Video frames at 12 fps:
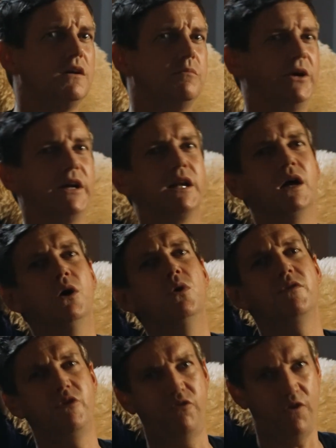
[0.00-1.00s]
By the glow
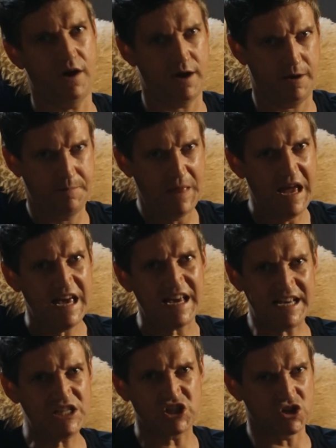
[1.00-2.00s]
of the fire,
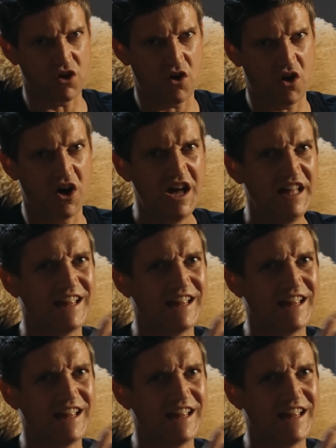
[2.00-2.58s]
he saw